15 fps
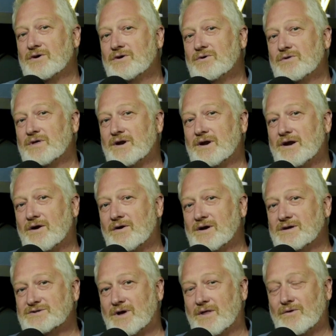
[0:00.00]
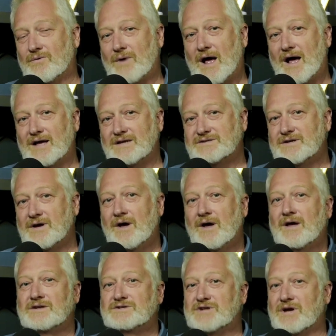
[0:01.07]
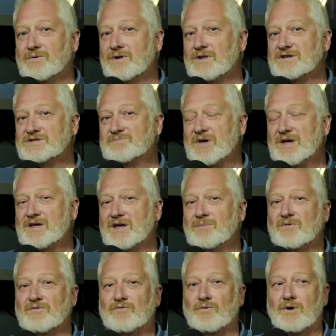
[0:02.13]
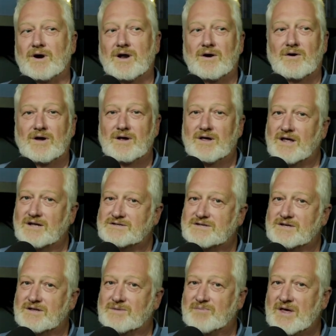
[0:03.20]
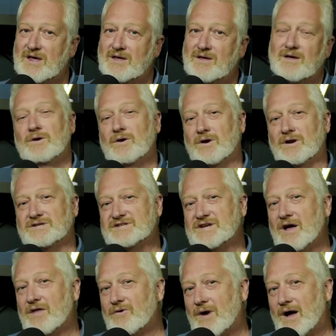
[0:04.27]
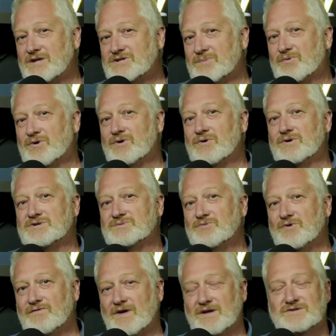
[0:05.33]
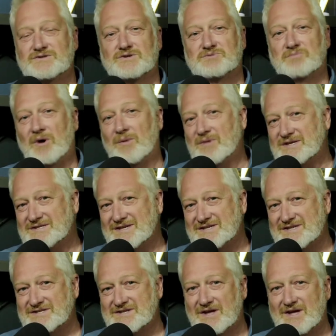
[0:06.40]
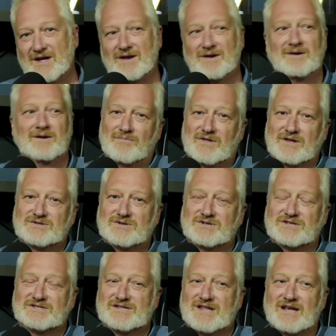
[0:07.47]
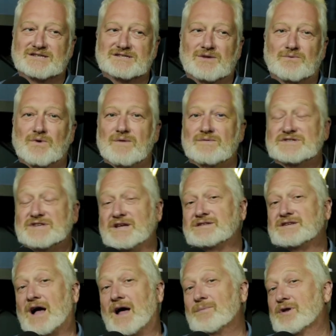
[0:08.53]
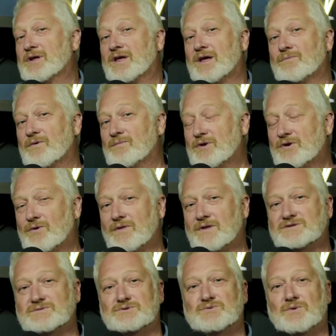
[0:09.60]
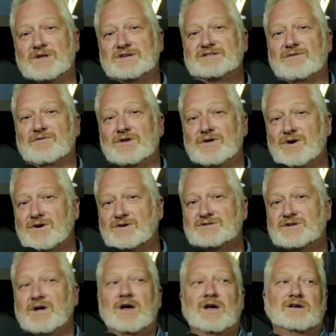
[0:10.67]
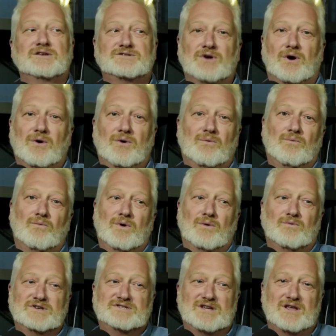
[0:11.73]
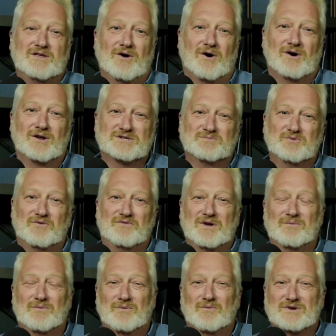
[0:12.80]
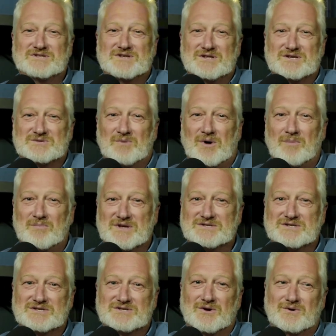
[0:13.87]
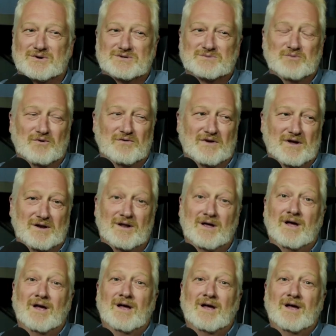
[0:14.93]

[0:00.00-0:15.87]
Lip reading: you that an area is on the rise. Generally speaking, before an area gets to the peak, you're going to see other entrepreneurs move in. So small businesses again. These are just things that we've seen time and again. We've been doing this for 27 years. So when we see the artists move in, when we see the small business owners move in,